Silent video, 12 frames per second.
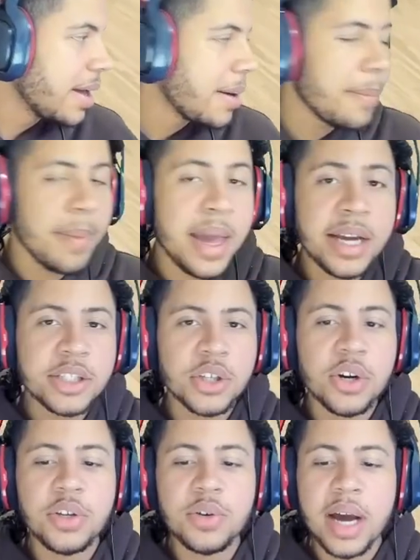Make
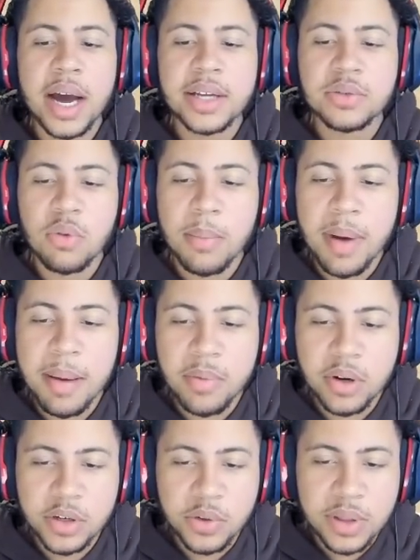sure you guys
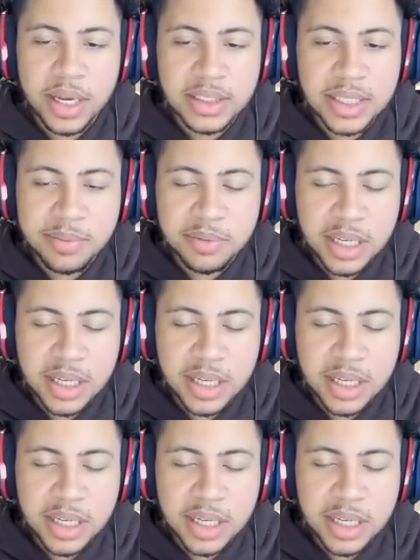remember to do that same